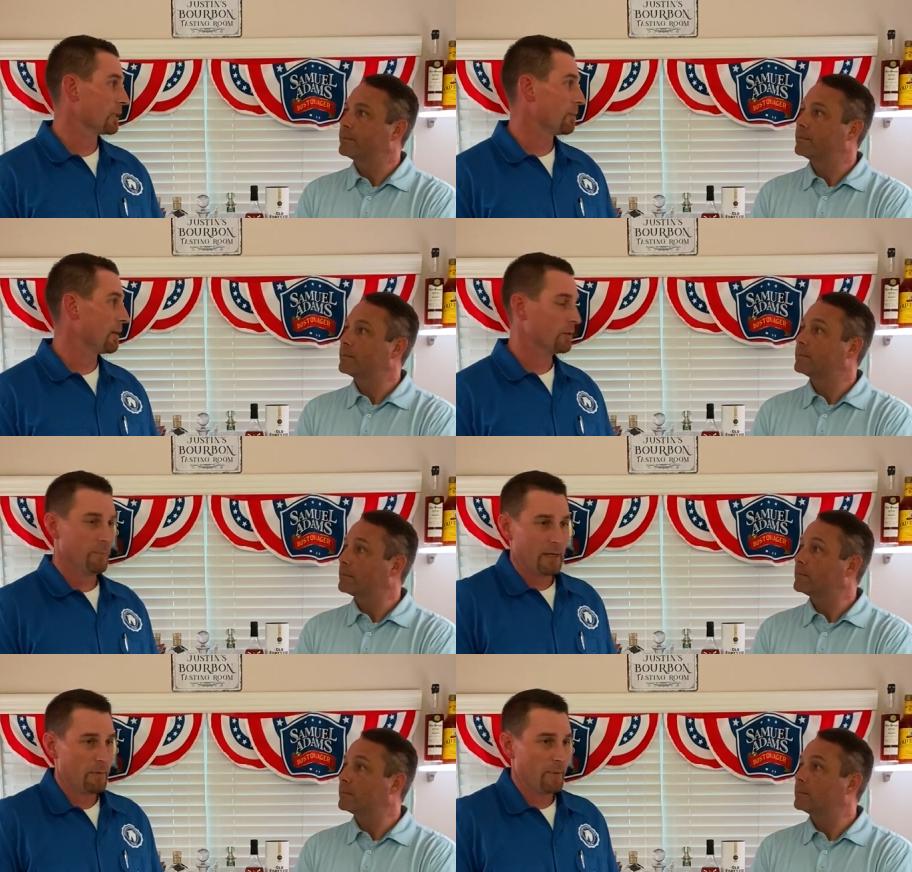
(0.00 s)
Speaker 1: the bottle, you
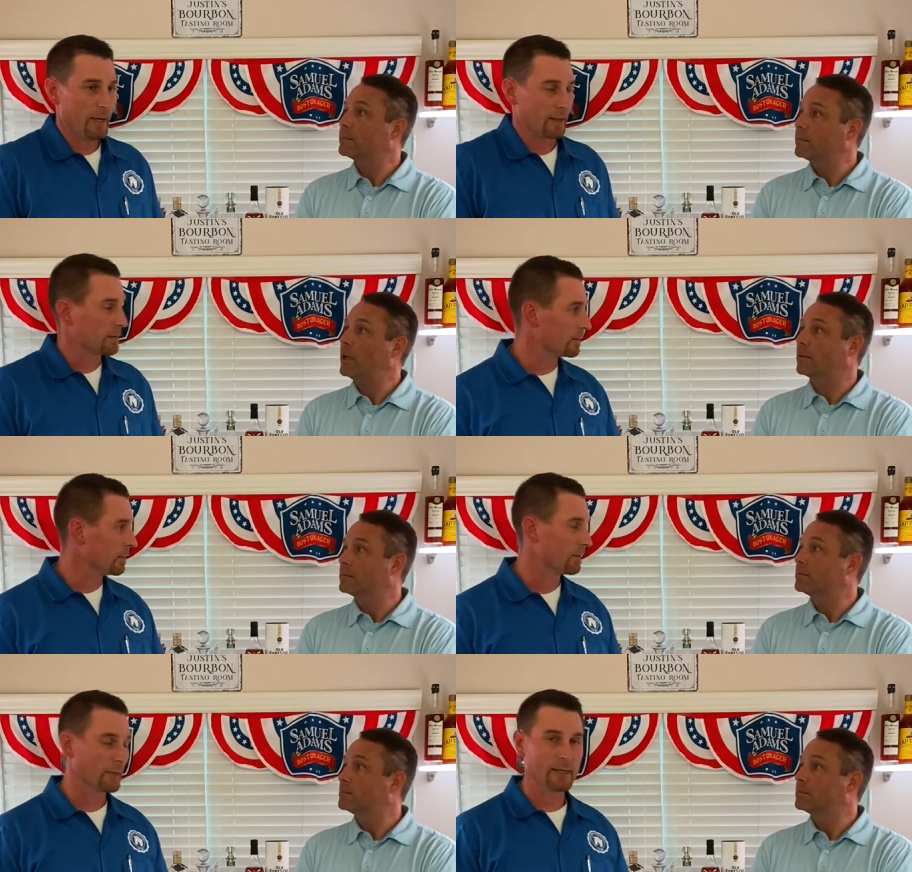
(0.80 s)
paid me back. Yeah. You
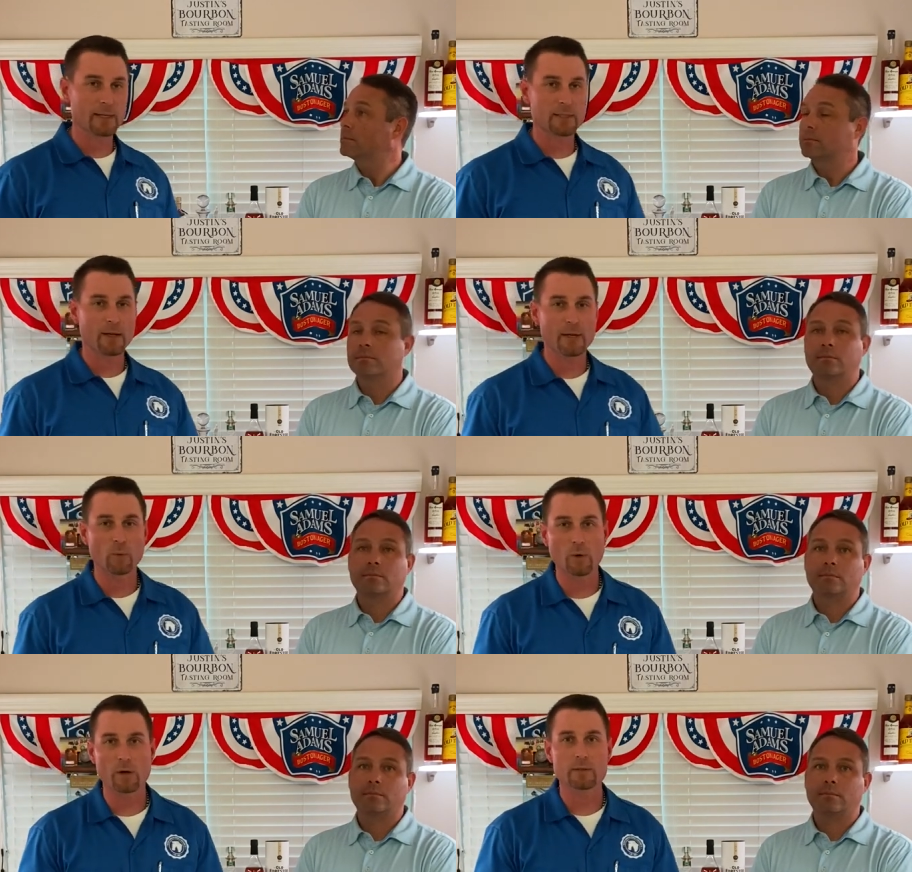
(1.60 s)
know, and that's how that
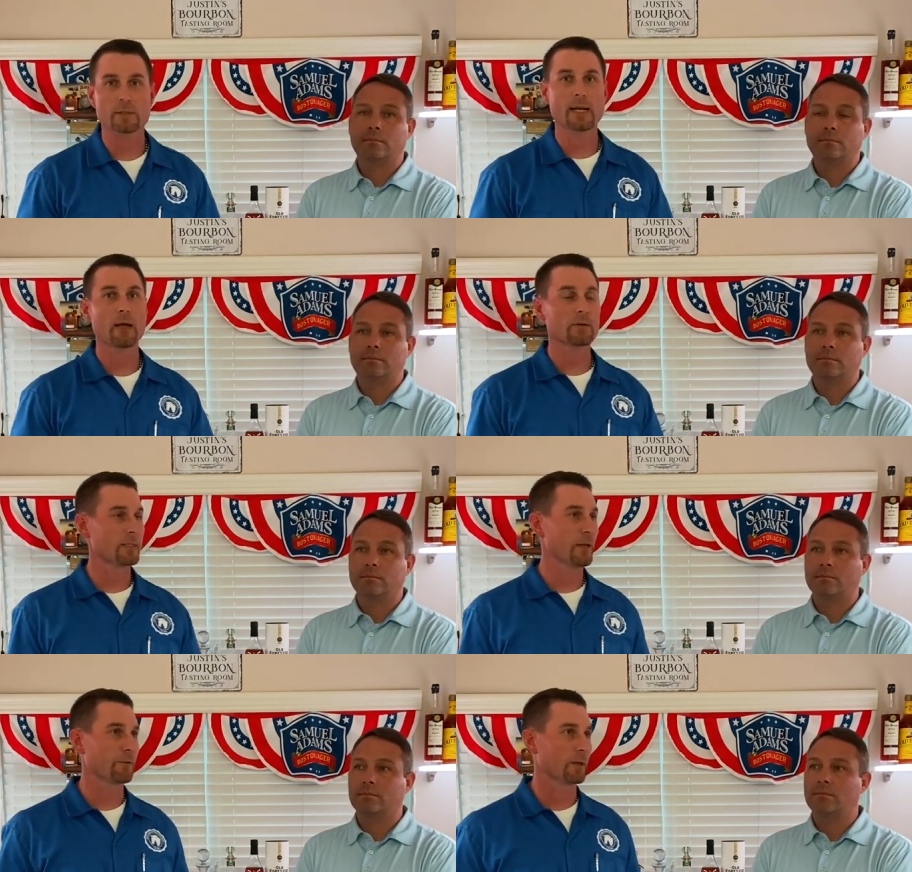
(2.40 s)
worked. Now it's
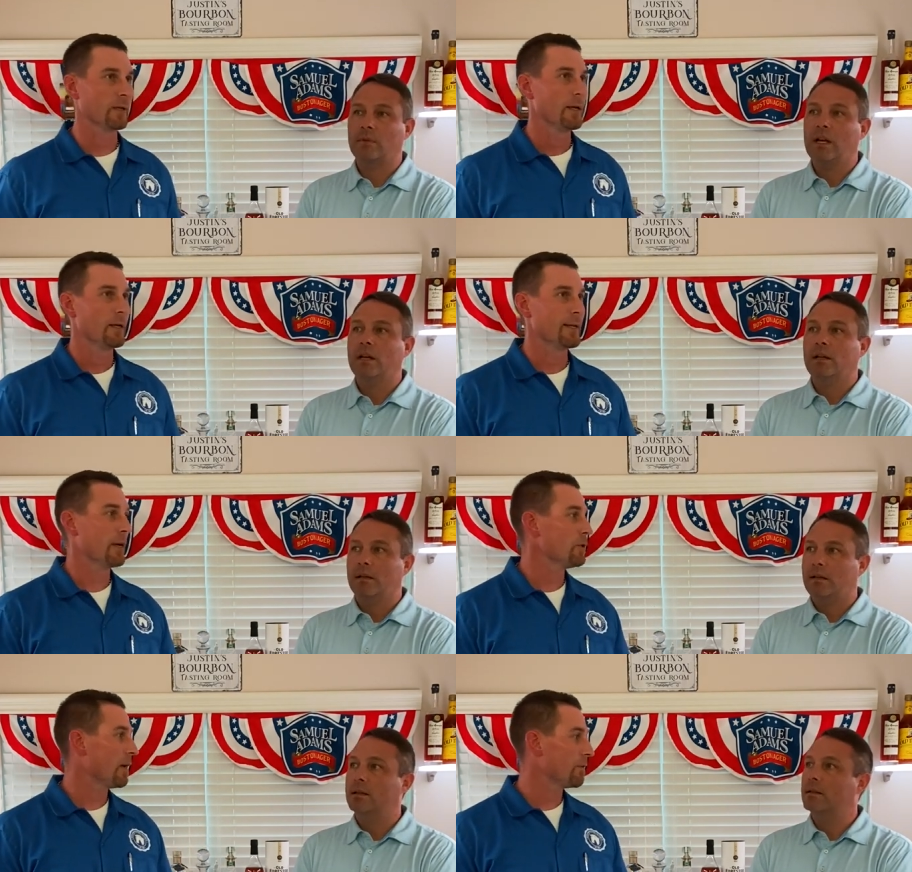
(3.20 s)
different. Now
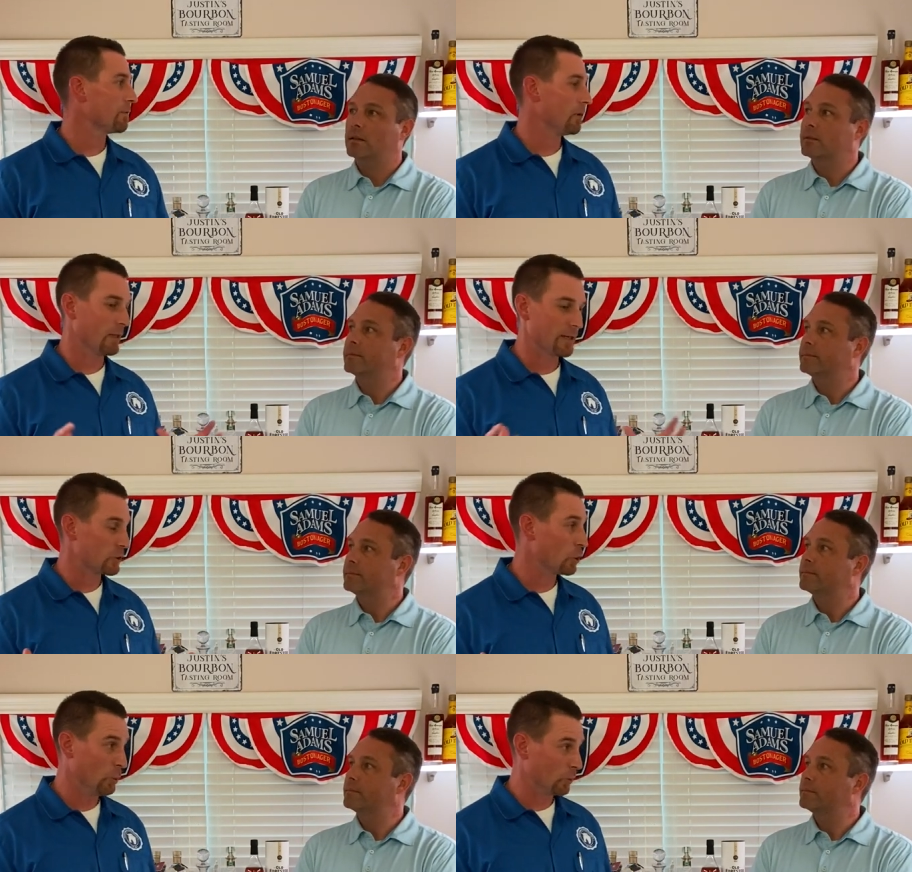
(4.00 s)
you have a lot of
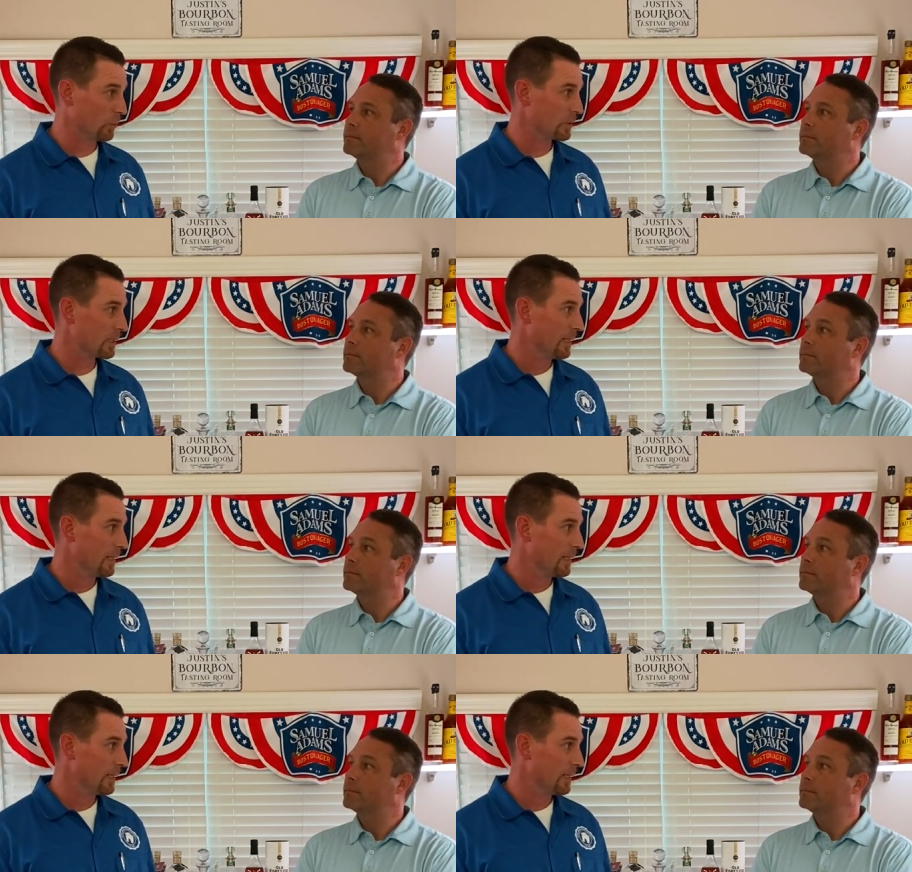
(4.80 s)
tools